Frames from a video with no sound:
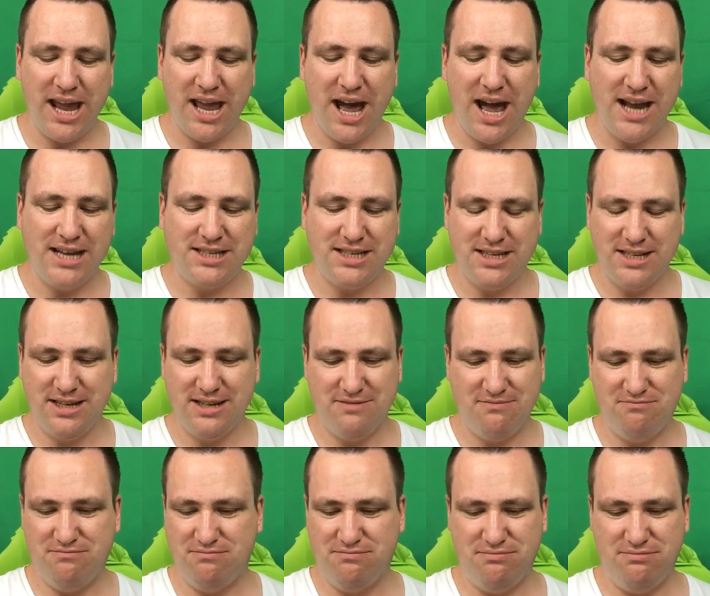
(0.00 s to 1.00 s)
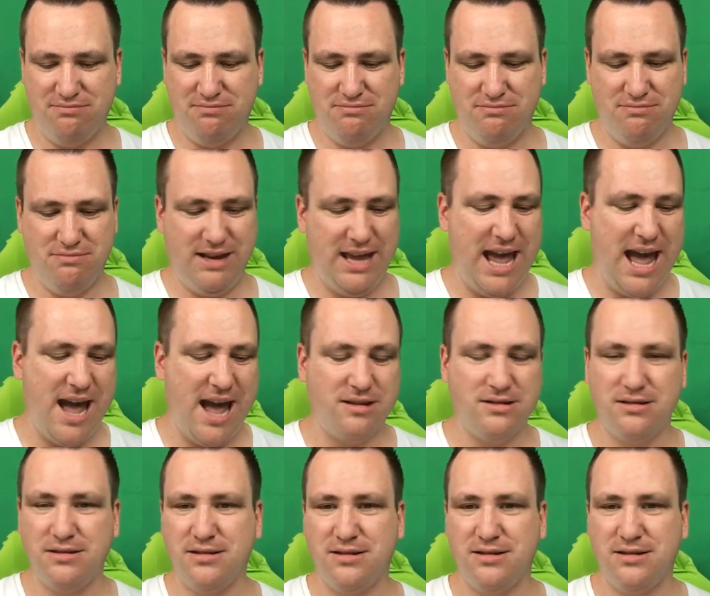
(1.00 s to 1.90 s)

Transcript: guys. Yeah.